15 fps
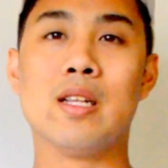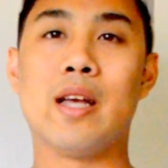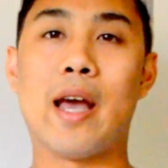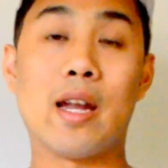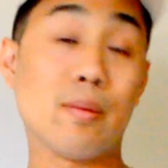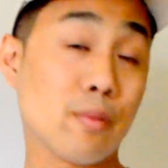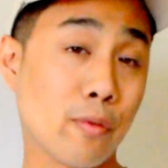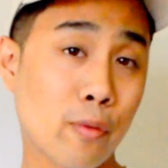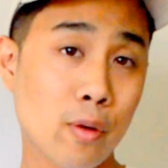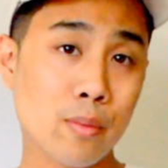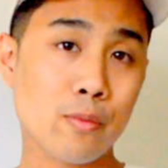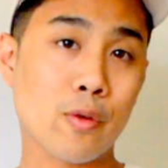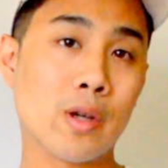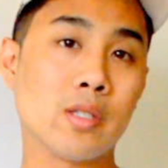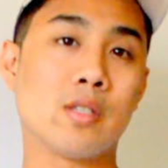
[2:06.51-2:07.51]
And it
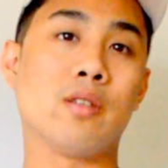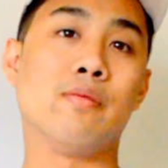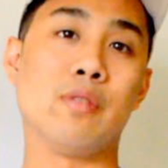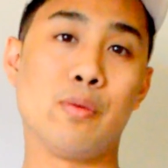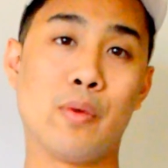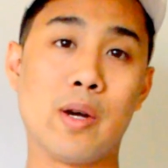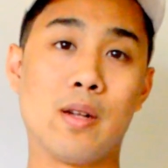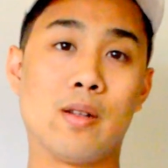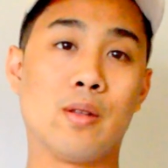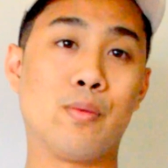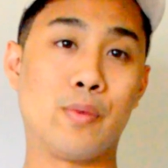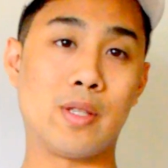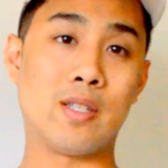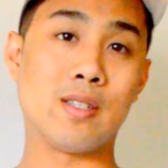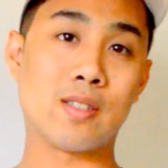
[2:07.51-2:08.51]
performed relatively well,
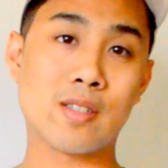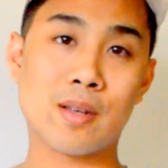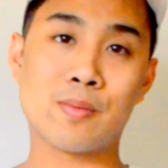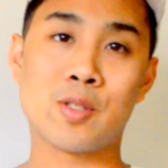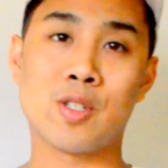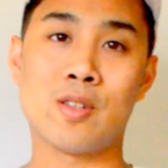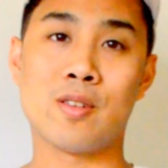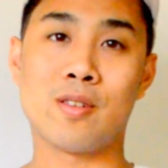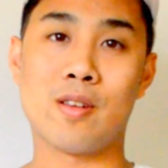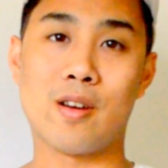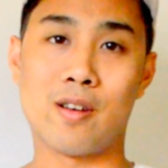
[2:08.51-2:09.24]
with the exception